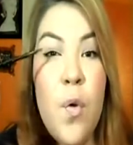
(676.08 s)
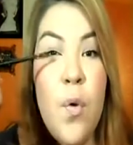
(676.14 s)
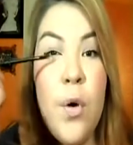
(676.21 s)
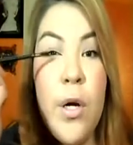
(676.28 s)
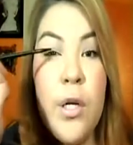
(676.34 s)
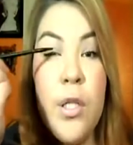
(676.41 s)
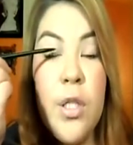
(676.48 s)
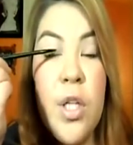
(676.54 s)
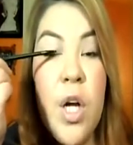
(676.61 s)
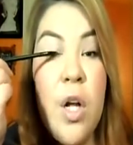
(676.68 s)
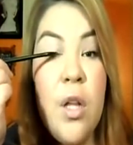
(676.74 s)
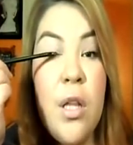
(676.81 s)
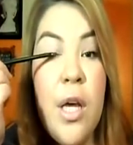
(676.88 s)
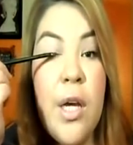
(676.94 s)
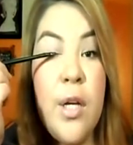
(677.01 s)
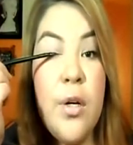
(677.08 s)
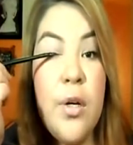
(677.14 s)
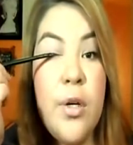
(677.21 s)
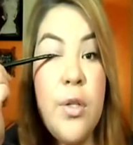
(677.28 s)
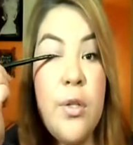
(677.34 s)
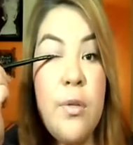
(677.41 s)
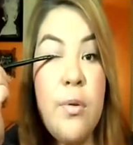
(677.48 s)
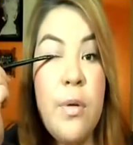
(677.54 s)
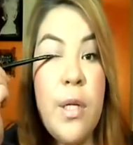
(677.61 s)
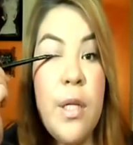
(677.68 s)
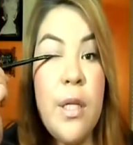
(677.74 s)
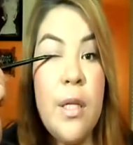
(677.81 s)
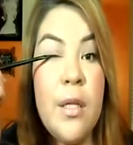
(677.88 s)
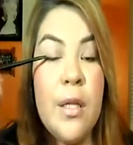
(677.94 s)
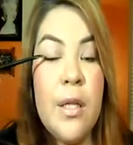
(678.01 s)
for gel liners or
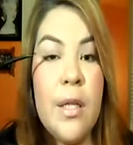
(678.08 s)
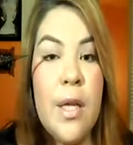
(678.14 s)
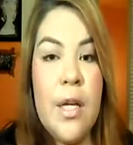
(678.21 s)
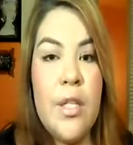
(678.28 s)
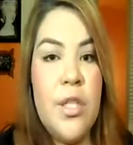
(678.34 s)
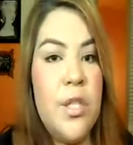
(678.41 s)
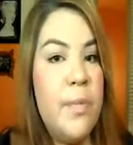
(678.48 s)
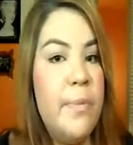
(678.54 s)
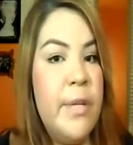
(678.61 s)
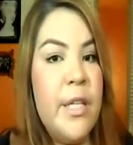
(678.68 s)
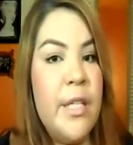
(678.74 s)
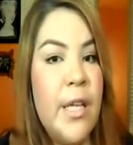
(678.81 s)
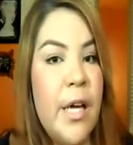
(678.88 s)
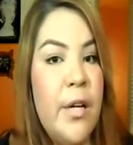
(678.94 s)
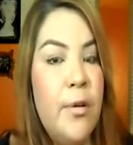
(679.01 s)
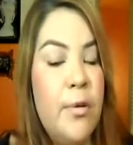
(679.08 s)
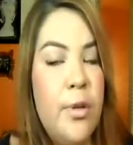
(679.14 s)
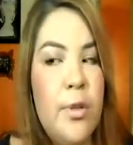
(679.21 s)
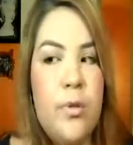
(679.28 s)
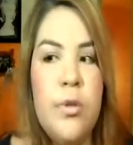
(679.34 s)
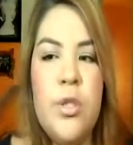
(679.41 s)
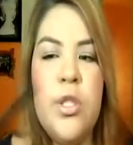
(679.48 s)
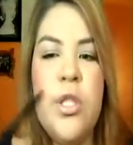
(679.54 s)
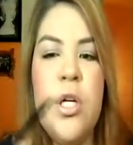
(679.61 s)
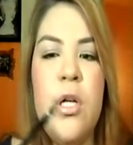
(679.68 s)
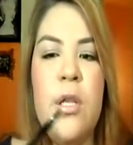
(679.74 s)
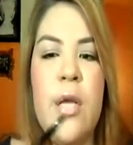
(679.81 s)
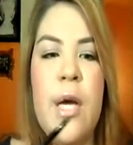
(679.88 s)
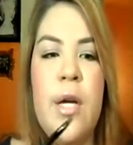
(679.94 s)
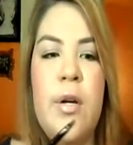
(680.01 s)
anything like that, just because I don't use
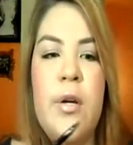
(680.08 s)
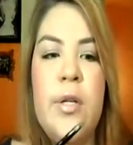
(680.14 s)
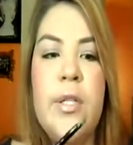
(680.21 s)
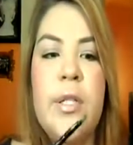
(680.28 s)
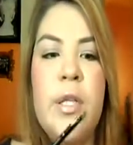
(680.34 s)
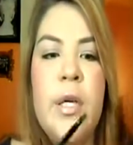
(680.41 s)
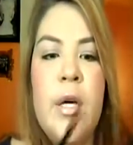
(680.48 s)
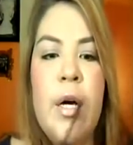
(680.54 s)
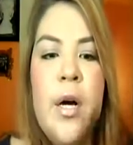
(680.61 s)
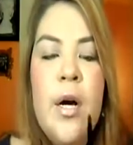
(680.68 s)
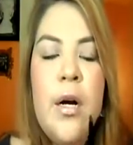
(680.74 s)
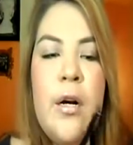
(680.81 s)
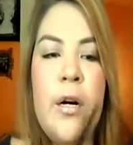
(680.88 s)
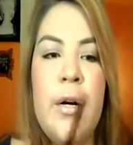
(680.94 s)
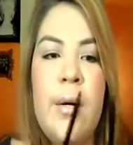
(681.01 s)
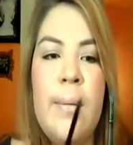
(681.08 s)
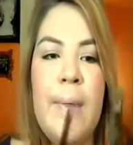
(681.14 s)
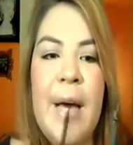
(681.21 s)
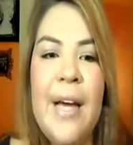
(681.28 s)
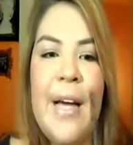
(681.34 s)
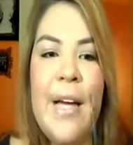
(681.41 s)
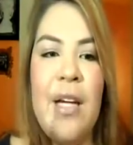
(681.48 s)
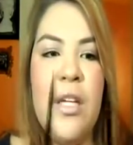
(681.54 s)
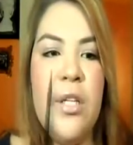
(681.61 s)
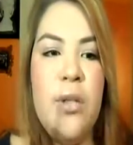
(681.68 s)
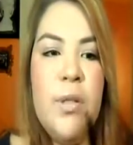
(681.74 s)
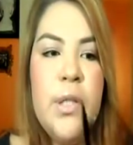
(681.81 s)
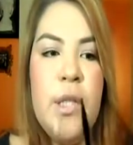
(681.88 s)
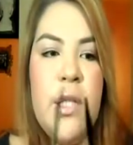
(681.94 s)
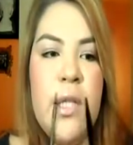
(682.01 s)
gel liners. I kind
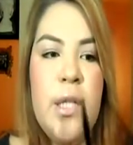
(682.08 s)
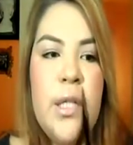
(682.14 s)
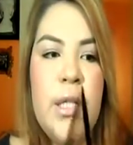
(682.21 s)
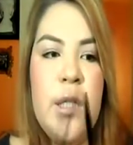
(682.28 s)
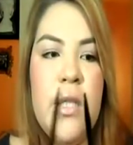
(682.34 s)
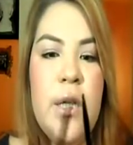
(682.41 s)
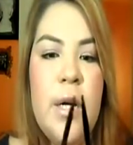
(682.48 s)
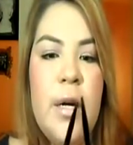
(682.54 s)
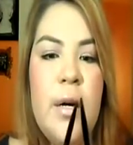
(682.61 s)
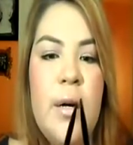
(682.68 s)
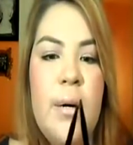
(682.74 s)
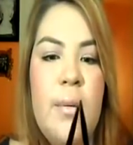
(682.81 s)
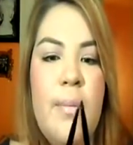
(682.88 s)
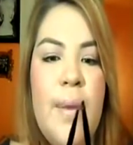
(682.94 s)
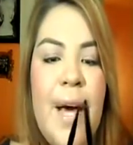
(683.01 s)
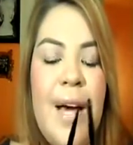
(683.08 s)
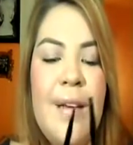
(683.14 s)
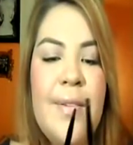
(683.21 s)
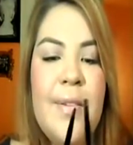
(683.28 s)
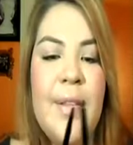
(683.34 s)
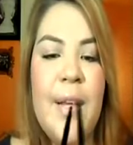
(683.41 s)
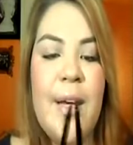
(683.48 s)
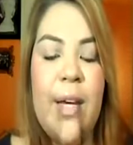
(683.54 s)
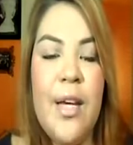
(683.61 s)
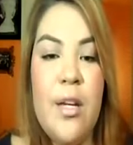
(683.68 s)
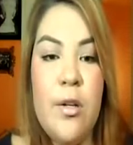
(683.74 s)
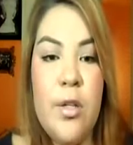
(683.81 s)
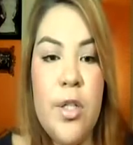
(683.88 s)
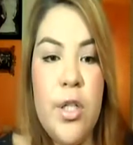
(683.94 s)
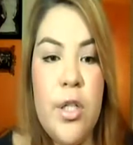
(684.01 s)
of use these as like
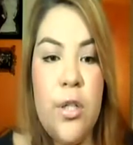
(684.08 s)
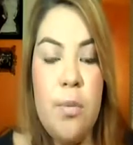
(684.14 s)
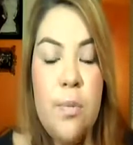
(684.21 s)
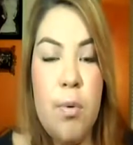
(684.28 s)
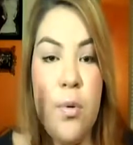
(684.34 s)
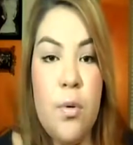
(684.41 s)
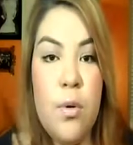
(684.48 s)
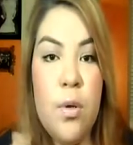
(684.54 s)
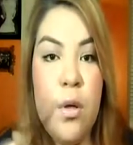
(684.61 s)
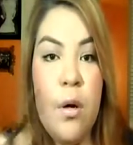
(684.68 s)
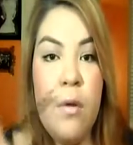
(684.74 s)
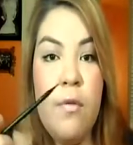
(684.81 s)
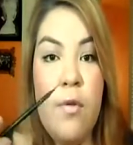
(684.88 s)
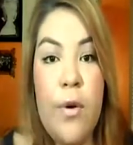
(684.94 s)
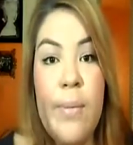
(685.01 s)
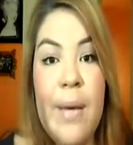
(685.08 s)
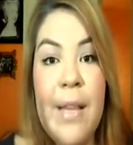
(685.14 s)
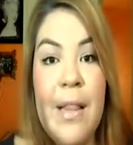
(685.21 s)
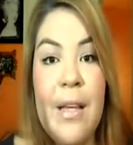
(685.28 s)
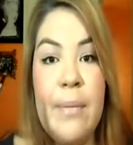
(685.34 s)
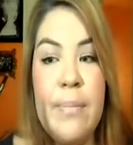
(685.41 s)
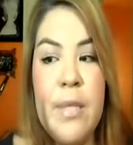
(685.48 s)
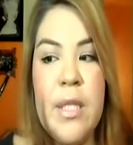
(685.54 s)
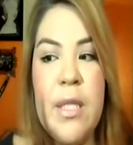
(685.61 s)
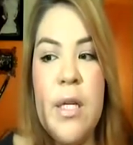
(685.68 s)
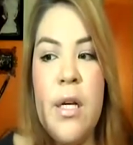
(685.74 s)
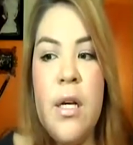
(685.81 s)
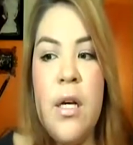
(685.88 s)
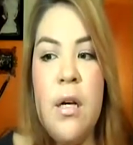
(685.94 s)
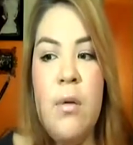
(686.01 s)
interchangeable for my lips.
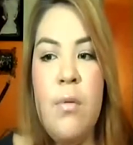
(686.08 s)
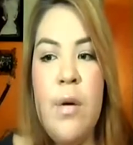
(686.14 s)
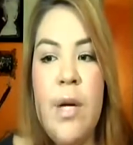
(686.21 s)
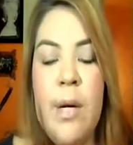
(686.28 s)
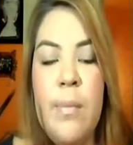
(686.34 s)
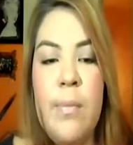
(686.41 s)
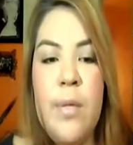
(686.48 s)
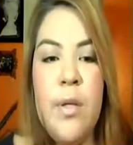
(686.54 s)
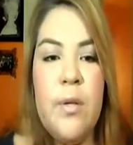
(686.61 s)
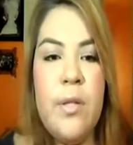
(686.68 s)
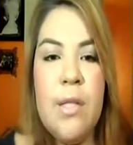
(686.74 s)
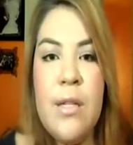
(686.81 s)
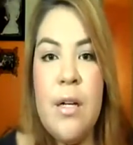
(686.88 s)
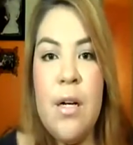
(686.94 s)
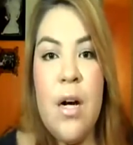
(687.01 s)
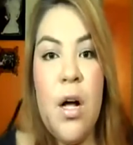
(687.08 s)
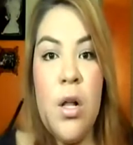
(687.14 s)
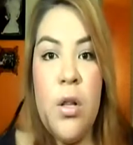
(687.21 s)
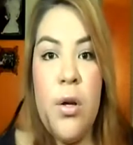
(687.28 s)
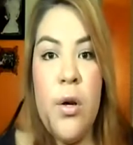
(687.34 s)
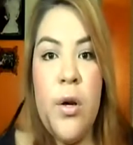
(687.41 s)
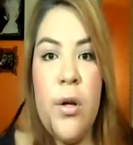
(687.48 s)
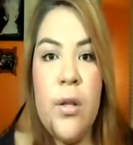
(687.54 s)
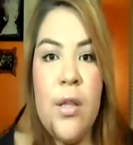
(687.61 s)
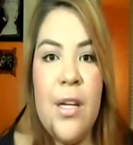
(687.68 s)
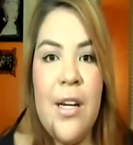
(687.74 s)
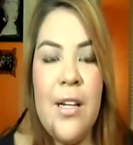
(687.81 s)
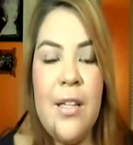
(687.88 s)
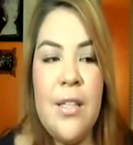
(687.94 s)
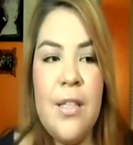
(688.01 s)
When I'm using a color
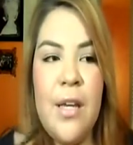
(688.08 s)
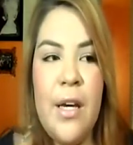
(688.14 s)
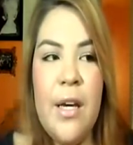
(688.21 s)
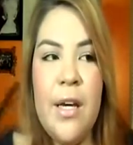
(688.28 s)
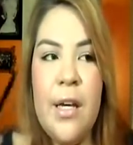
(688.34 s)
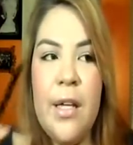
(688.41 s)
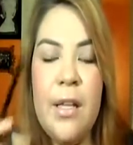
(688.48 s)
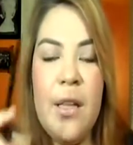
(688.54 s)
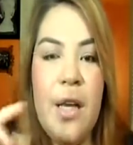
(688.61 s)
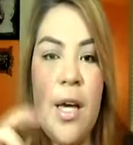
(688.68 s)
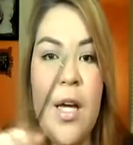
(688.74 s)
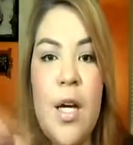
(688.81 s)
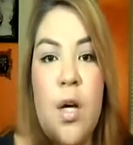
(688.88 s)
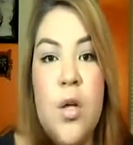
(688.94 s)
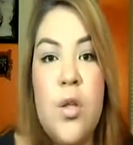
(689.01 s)
the next day,